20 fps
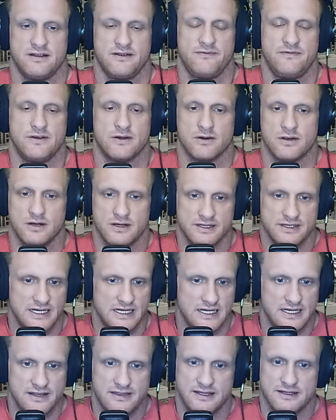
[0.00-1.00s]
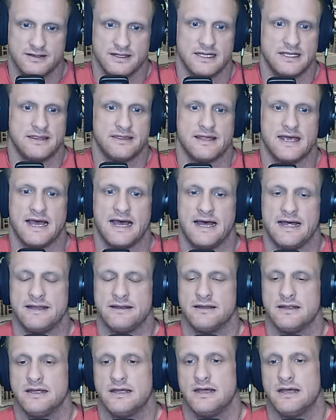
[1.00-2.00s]
If you're on anything like that,
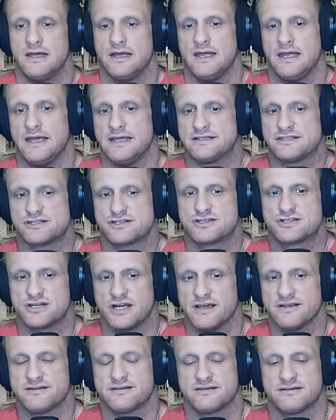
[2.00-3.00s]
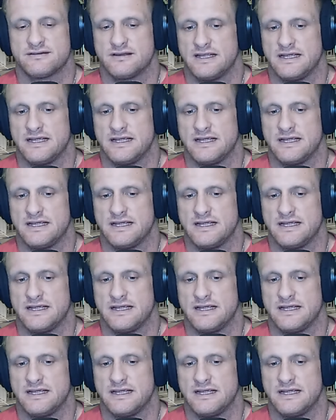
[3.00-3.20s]
it's just,